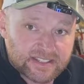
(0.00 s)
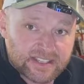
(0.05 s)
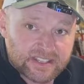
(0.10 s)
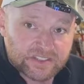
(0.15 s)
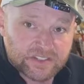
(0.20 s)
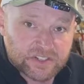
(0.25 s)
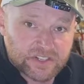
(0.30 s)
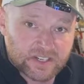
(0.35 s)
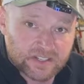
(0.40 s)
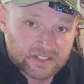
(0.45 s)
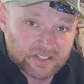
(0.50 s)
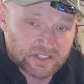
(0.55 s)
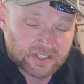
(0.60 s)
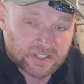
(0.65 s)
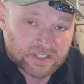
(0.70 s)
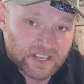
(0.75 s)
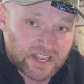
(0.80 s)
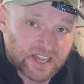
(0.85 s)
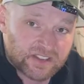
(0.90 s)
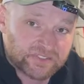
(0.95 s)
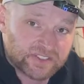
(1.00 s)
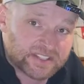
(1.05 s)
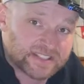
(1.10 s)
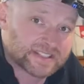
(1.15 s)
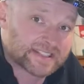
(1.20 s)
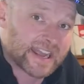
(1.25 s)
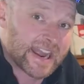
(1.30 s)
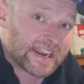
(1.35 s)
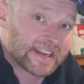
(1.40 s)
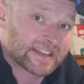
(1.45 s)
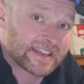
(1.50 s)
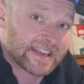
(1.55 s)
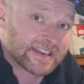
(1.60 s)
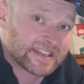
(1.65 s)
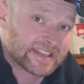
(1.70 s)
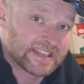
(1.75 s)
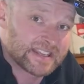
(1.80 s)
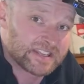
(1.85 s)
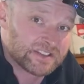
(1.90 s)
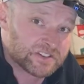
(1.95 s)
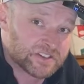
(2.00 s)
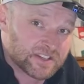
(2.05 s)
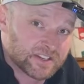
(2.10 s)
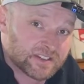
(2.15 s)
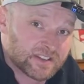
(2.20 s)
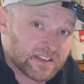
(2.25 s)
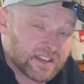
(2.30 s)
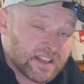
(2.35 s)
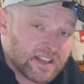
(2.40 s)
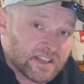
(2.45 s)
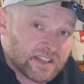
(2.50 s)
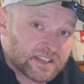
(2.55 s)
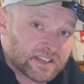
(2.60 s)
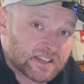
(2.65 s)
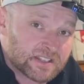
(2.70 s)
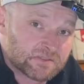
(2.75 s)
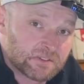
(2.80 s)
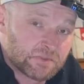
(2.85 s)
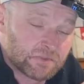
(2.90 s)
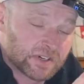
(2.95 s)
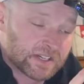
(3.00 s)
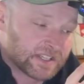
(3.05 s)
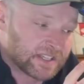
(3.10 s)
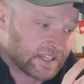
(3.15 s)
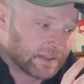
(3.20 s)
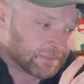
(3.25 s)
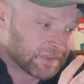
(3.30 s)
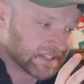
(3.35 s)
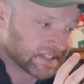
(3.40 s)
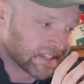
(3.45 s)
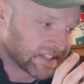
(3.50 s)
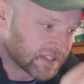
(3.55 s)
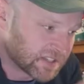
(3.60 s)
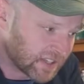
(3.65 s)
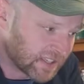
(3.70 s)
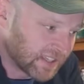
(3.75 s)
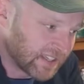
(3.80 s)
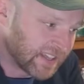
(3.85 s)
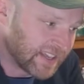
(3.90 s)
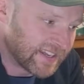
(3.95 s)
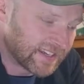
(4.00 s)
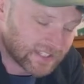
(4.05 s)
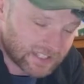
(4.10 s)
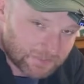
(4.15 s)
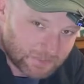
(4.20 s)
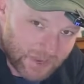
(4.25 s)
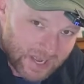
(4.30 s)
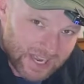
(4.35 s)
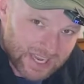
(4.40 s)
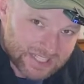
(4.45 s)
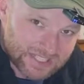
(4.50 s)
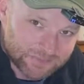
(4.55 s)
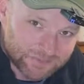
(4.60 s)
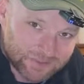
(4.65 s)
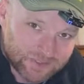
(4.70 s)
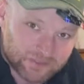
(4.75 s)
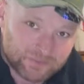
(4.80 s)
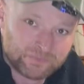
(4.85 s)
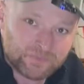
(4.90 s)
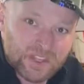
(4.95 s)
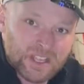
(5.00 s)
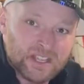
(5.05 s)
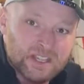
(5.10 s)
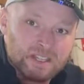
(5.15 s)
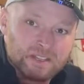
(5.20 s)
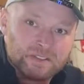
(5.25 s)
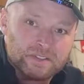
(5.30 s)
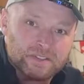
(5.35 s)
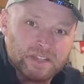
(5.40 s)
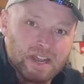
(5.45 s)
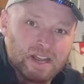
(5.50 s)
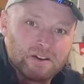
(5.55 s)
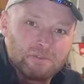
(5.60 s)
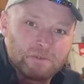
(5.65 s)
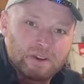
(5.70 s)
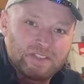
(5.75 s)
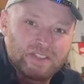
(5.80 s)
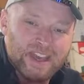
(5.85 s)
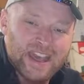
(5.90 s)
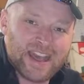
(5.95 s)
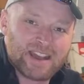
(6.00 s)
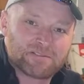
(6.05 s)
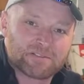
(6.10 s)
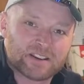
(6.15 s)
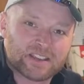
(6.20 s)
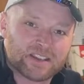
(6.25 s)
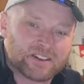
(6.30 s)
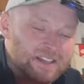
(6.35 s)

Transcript: get chunks of stuff inside of that engine because we wanna keep this as clean as possible. So with that, we're gonna go